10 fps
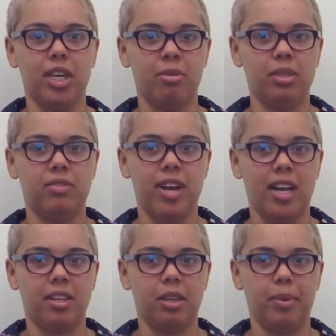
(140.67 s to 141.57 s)
it was found
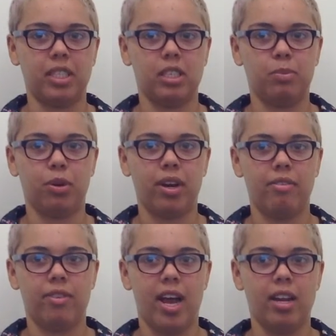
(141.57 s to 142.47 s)
that the Myxosporia
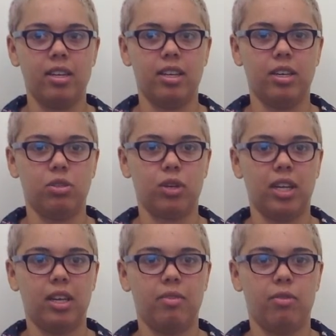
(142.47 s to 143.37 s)
found in the
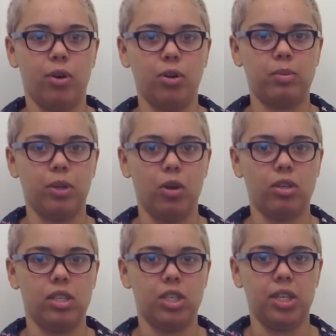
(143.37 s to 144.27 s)
Australian frogs belonged to
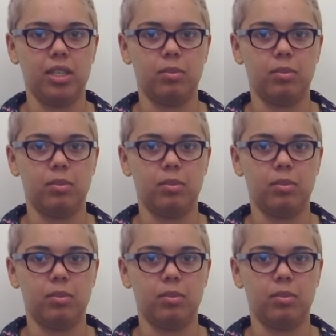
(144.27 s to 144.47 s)
the genus